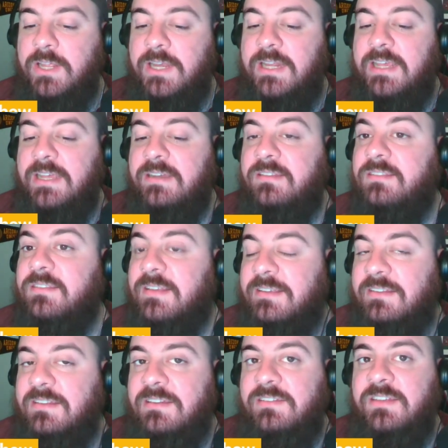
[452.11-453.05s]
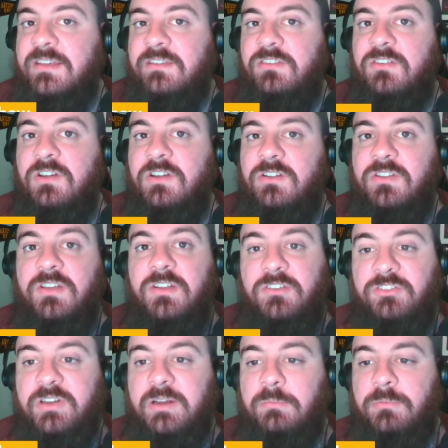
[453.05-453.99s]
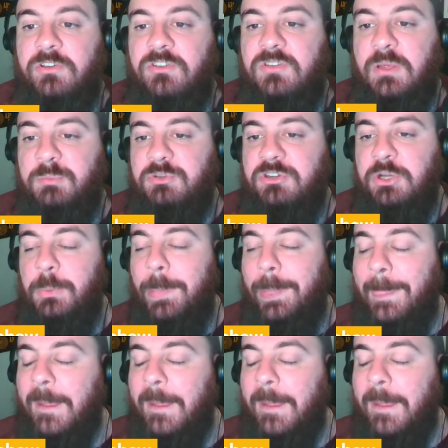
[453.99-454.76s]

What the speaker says: and he had a 66-yard touchdown reception.